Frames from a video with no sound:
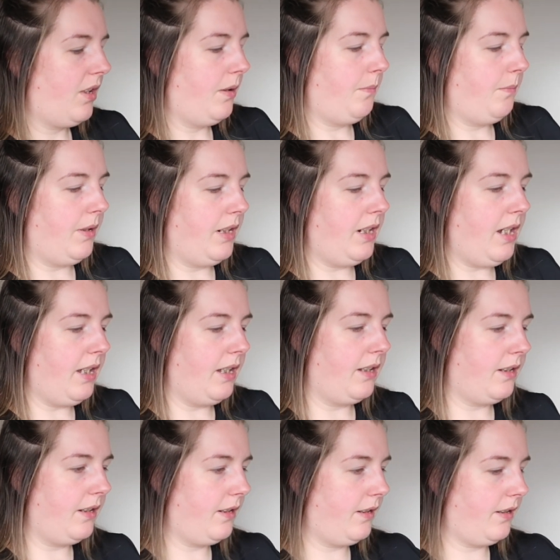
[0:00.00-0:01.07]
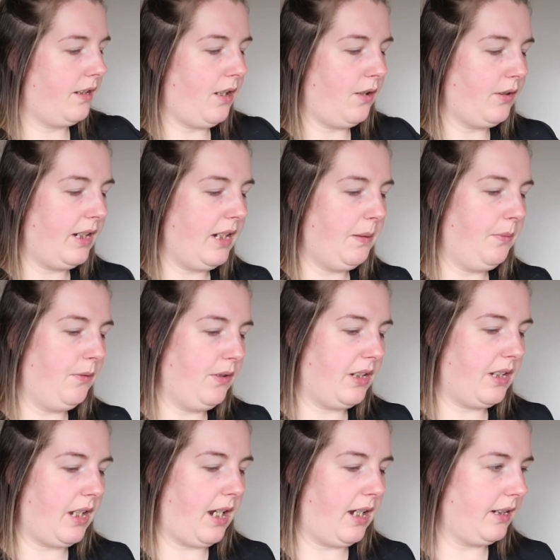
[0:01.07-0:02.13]
But yeah, I'll keep all the
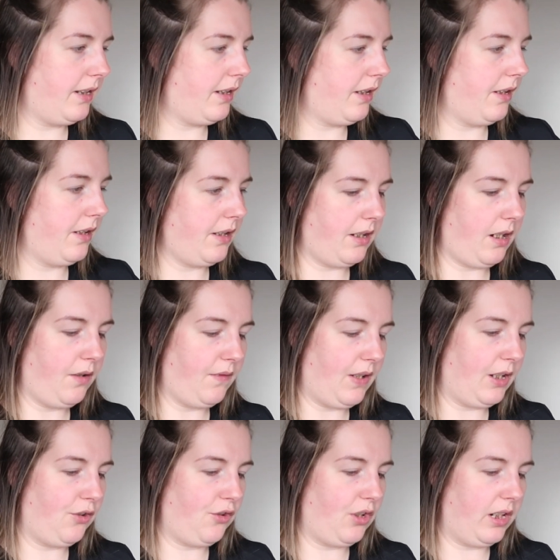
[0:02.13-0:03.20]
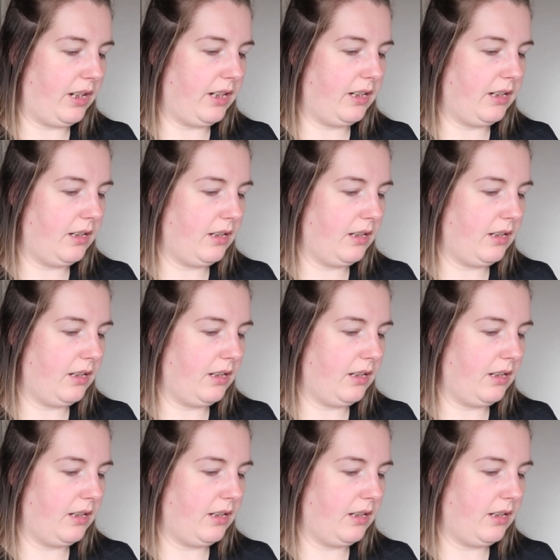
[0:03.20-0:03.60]
tags and stuff actually.